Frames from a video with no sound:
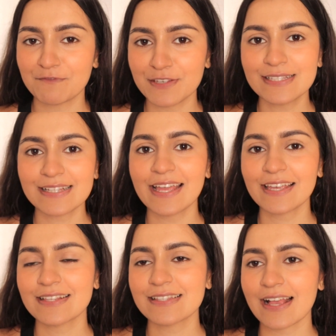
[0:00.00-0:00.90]
Feels
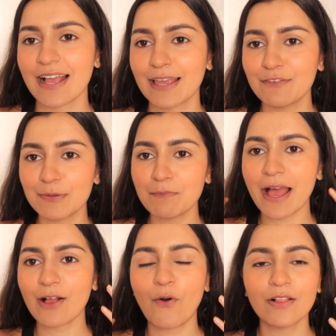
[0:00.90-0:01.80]
like it's given
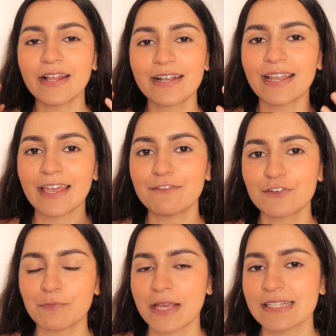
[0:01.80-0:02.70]
back all that
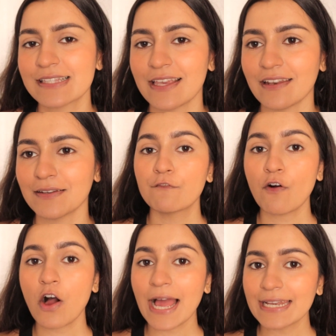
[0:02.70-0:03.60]
life to my skin.
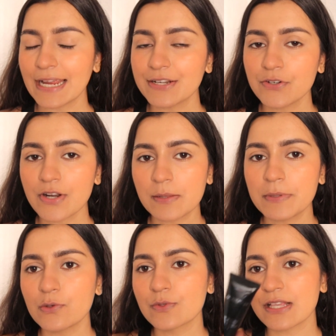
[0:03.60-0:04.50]
For highlighter, I'll
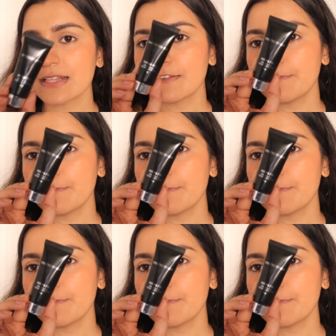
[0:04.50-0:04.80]
be using